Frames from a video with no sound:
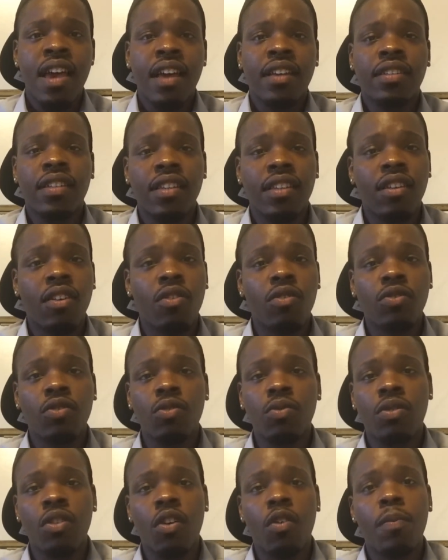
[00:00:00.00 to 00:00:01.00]
and to those
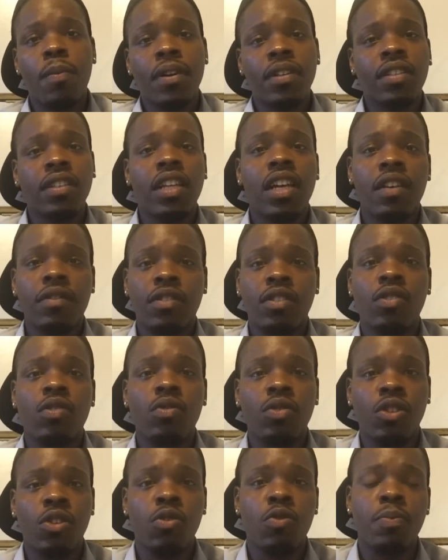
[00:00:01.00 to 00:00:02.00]
who don't, much love to
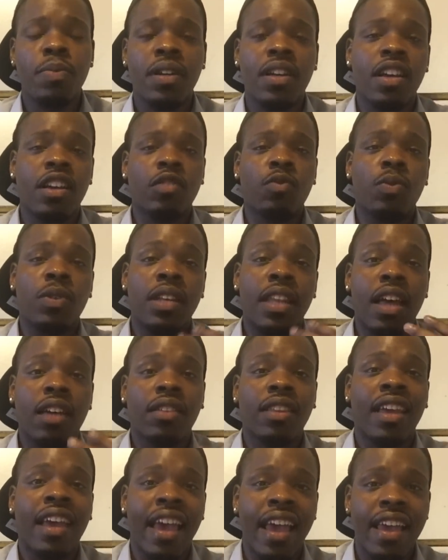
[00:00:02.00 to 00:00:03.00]
you too, because
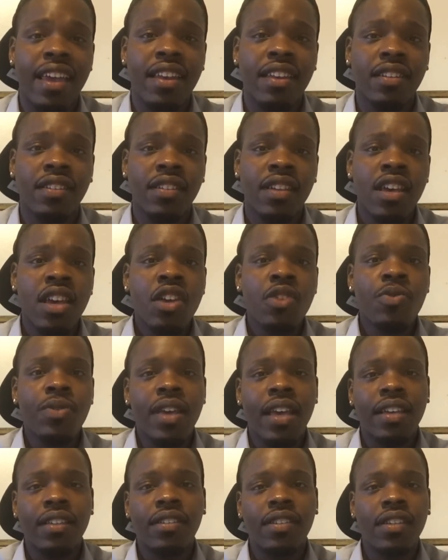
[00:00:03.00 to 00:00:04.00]
without the haters, you
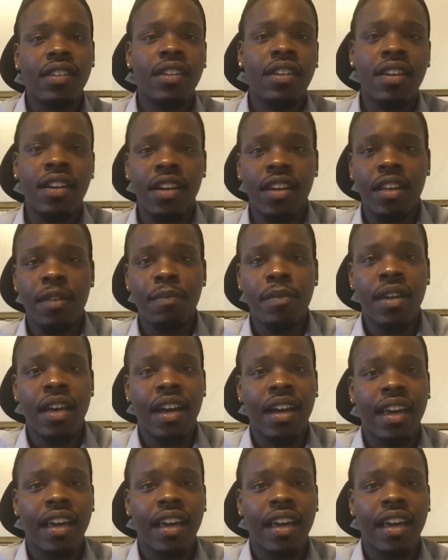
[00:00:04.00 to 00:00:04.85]
can't see the good in me.